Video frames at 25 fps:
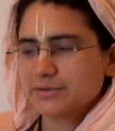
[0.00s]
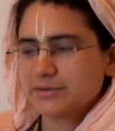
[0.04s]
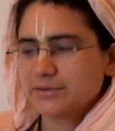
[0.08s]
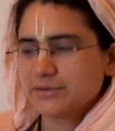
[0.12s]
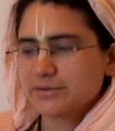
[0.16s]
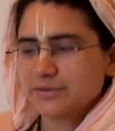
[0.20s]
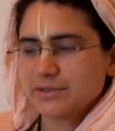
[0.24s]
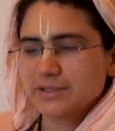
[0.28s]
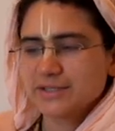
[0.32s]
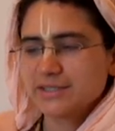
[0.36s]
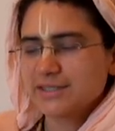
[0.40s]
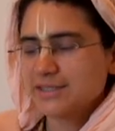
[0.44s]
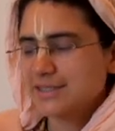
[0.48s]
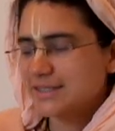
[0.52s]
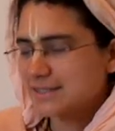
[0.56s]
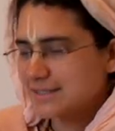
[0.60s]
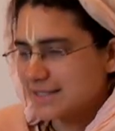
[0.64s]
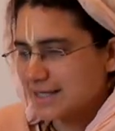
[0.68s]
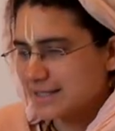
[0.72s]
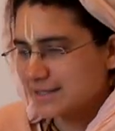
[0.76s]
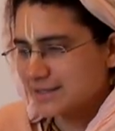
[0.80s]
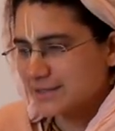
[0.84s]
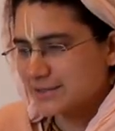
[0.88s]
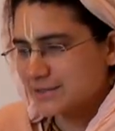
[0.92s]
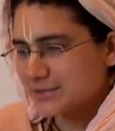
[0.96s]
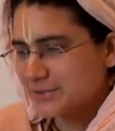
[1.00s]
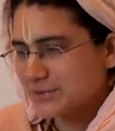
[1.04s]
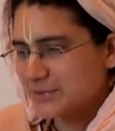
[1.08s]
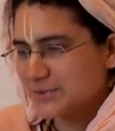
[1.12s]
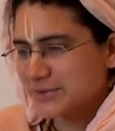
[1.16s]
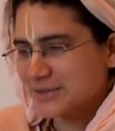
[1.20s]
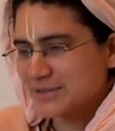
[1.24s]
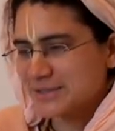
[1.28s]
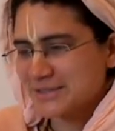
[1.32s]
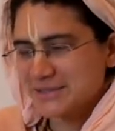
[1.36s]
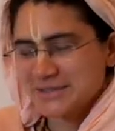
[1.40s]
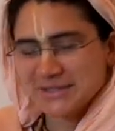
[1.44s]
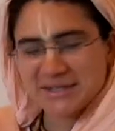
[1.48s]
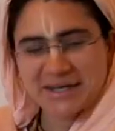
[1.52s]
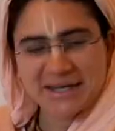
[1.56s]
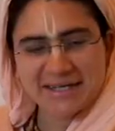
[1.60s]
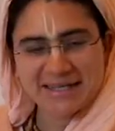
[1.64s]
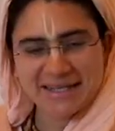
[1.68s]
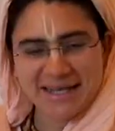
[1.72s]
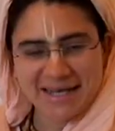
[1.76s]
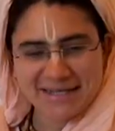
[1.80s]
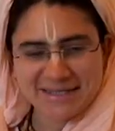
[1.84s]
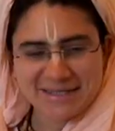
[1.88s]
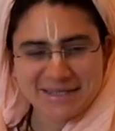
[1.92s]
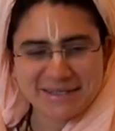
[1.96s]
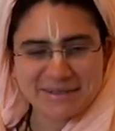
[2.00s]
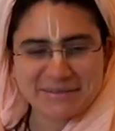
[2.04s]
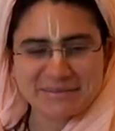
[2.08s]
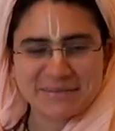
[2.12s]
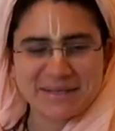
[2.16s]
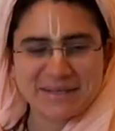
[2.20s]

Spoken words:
Krishna's at the door, should I let him